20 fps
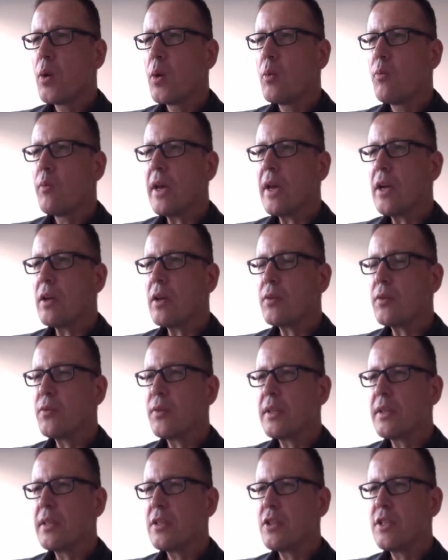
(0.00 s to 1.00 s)
We are not
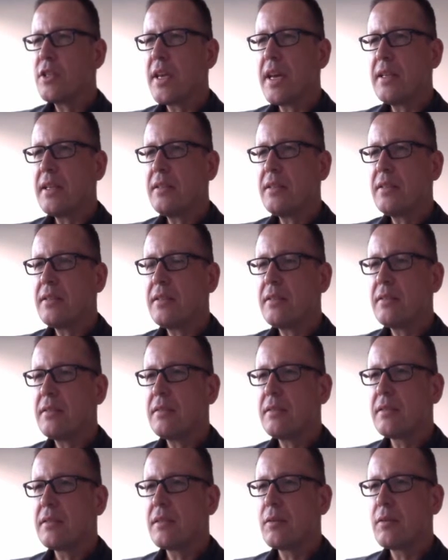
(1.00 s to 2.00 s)
finished yet,
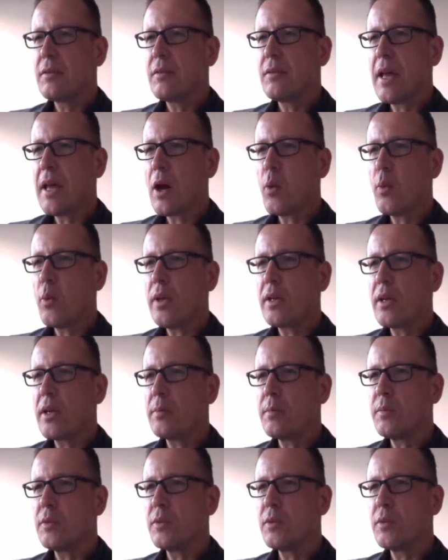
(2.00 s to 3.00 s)
so now we
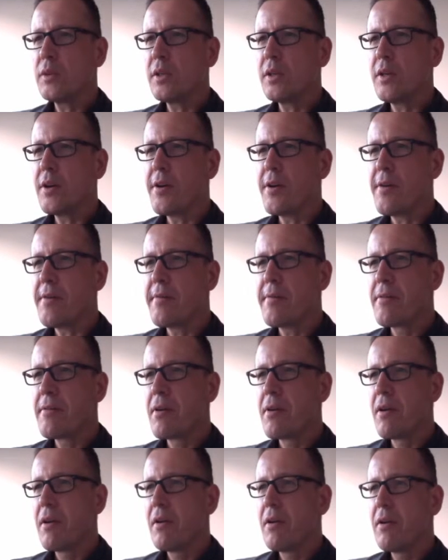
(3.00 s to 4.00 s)
come to the
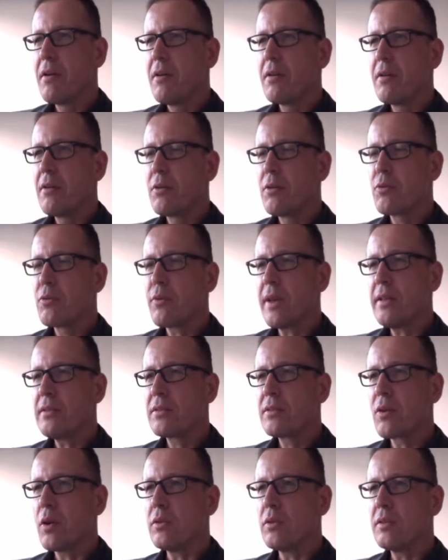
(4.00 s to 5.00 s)
great
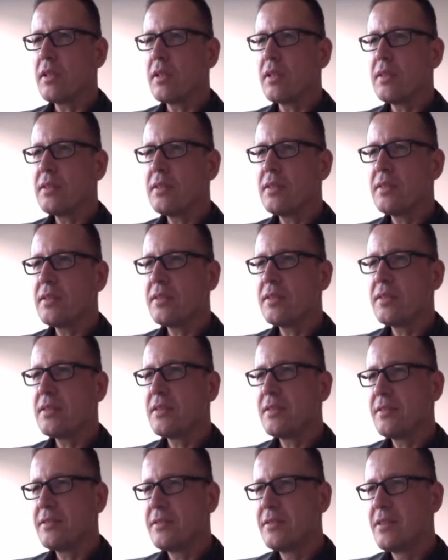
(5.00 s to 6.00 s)
contest.
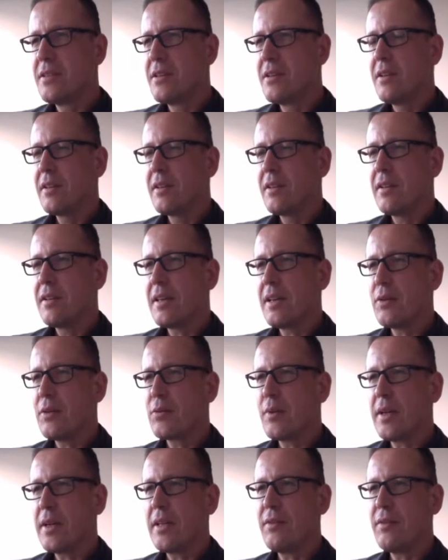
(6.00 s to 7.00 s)
Get
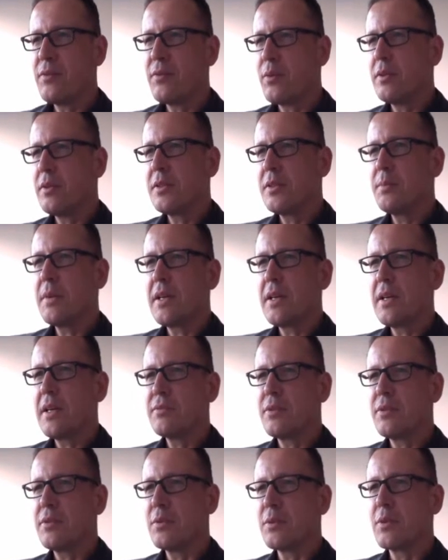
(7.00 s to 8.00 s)
ready for the
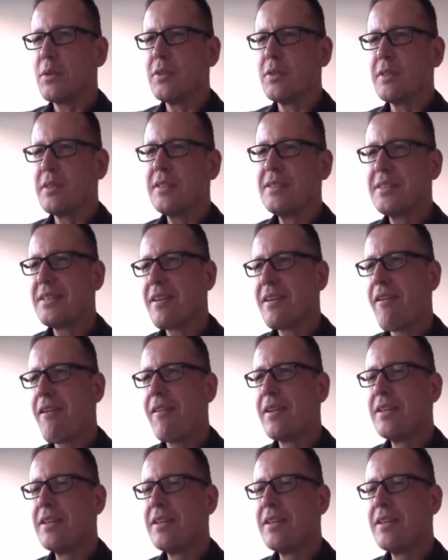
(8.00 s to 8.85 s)
smartphone contest.